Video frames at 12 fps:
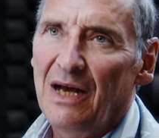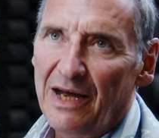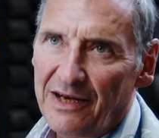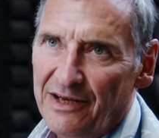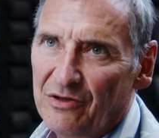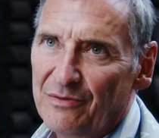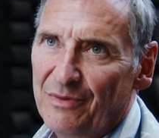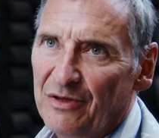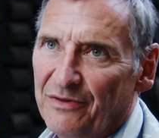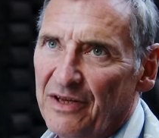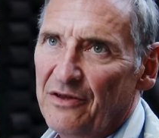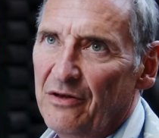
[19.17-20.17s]
I
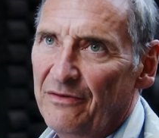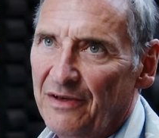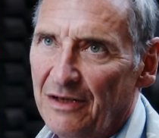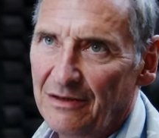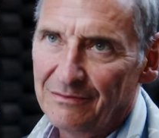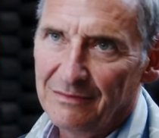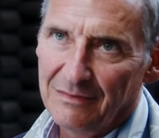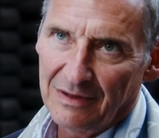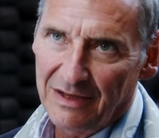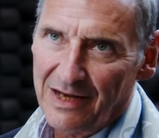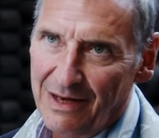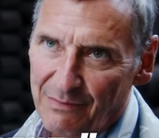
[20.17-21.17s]
recommend the novel
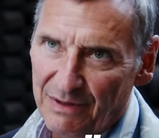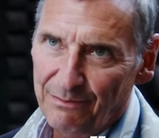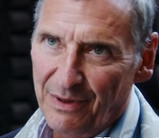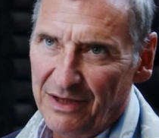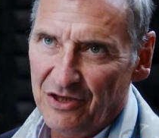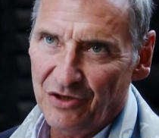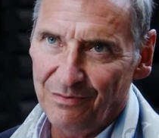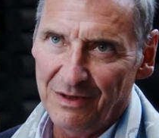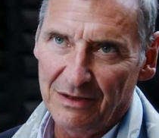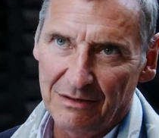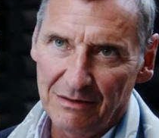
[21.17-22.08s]
Crime and Punishment.